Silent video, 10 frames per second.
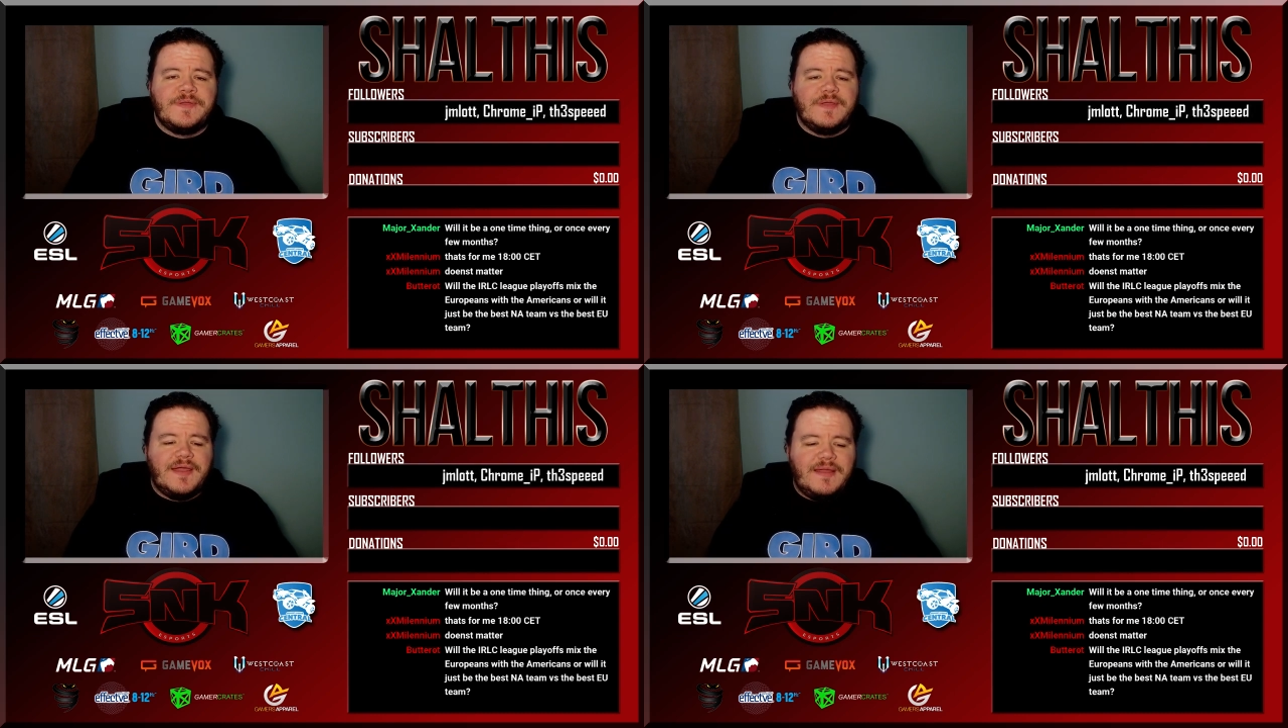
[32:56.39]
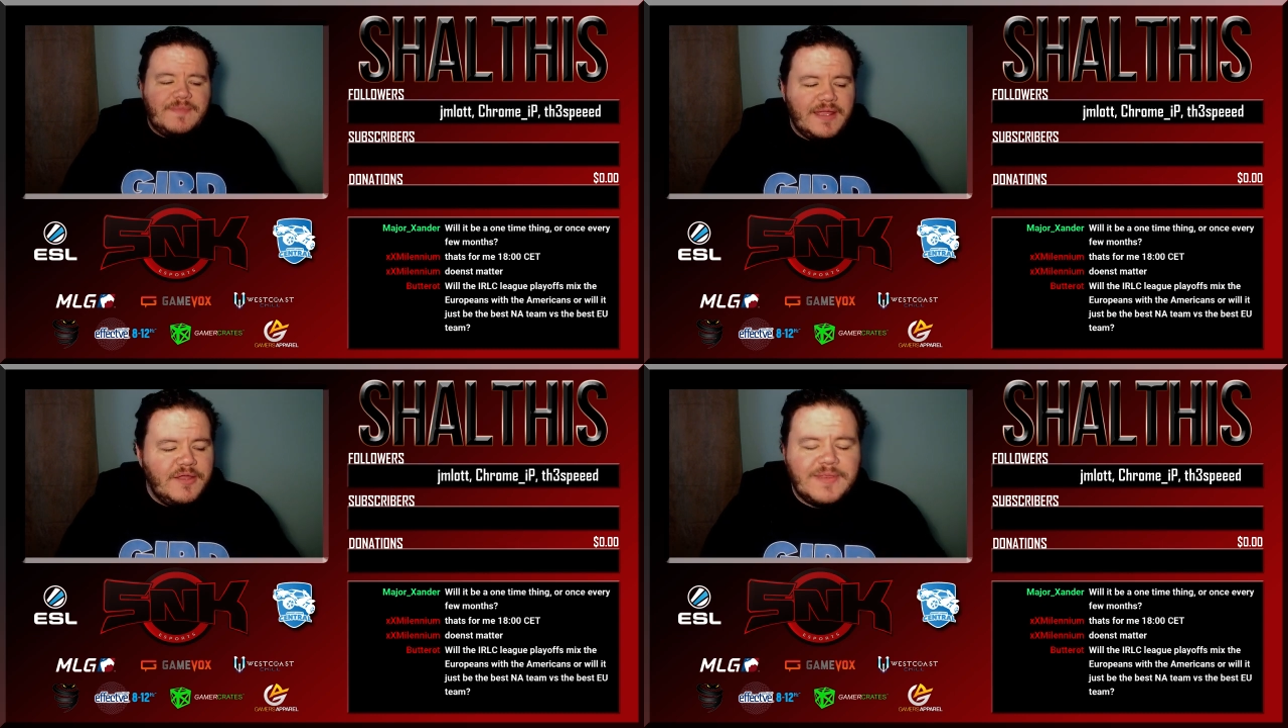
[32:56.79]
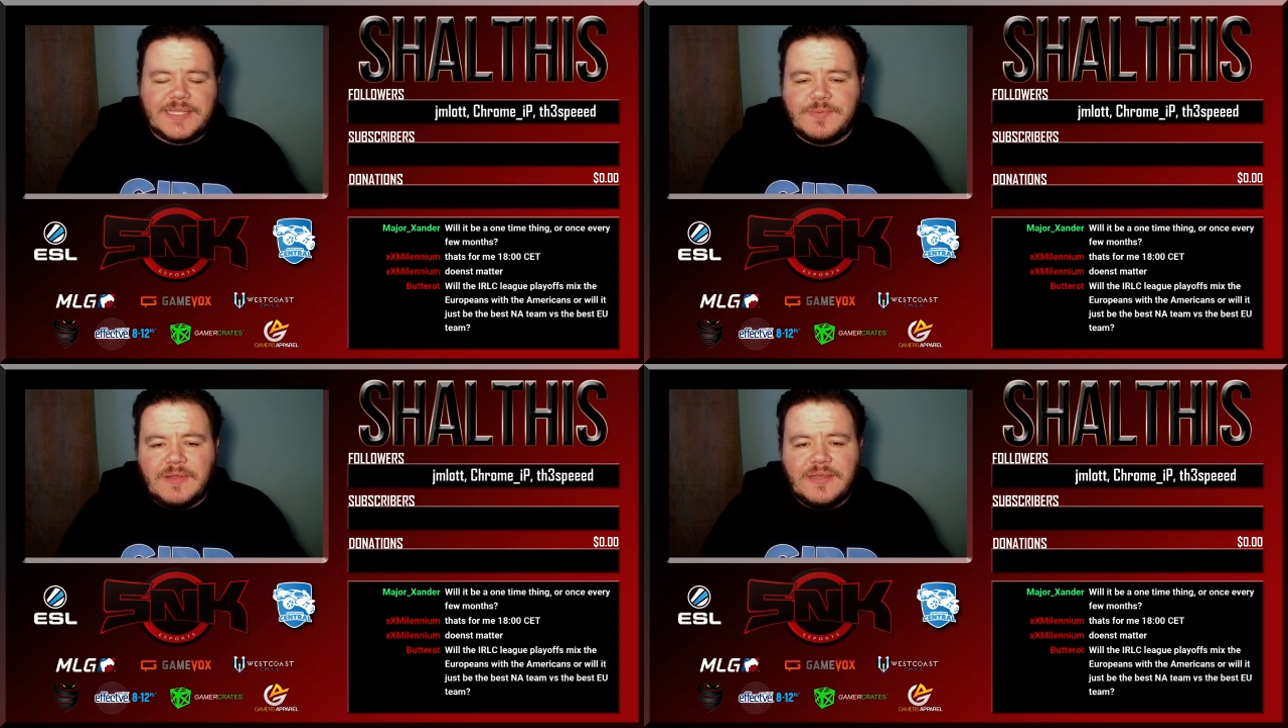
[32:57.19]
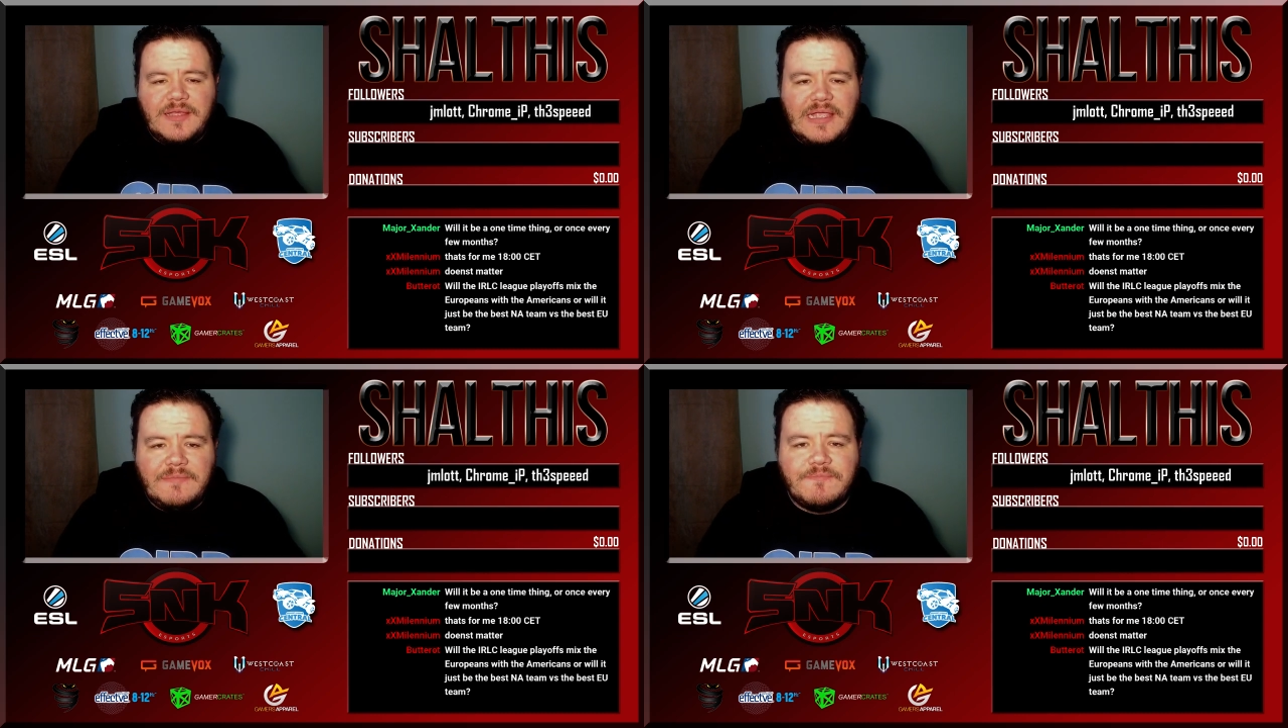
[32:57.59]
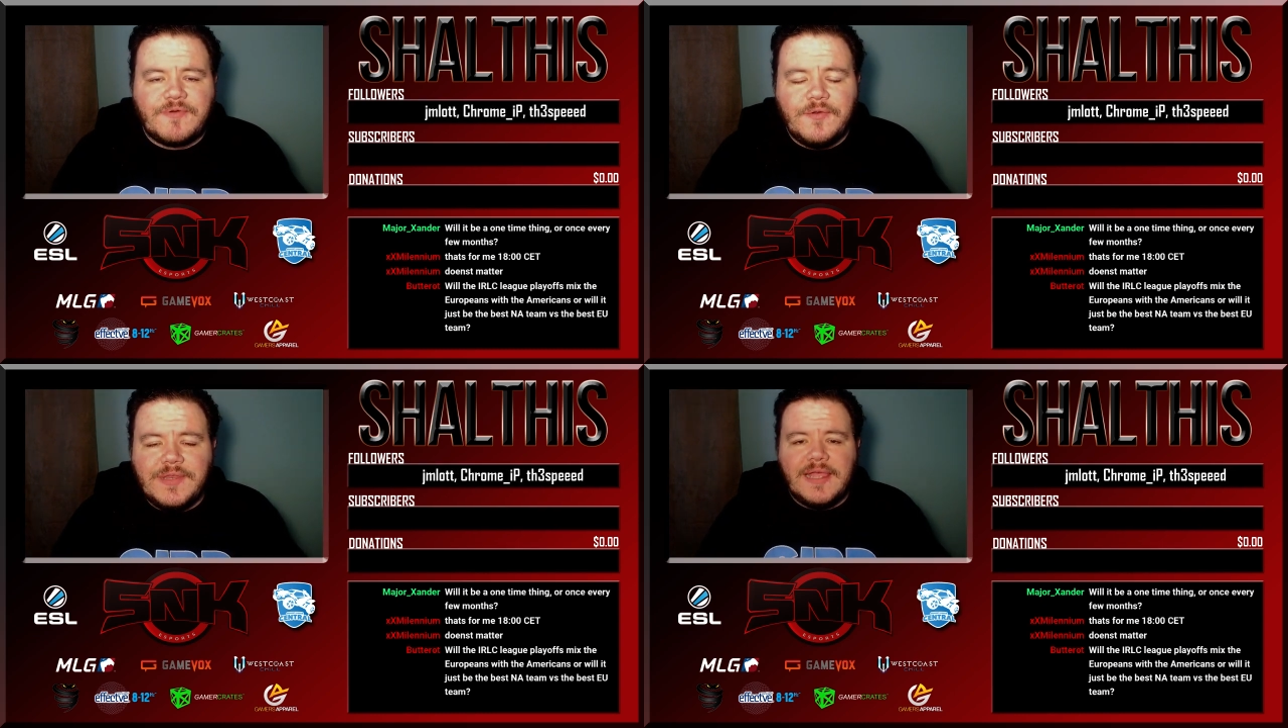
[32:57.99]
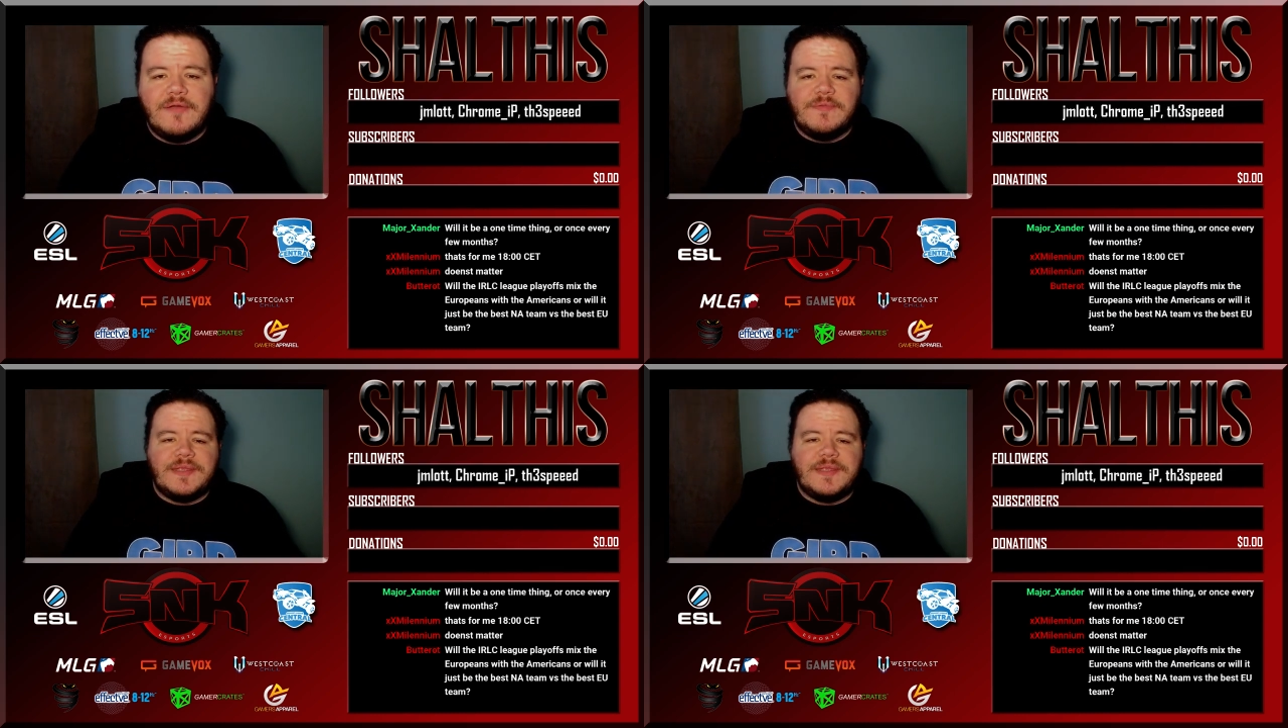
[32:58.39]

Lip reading: I know that's what the Pro League will be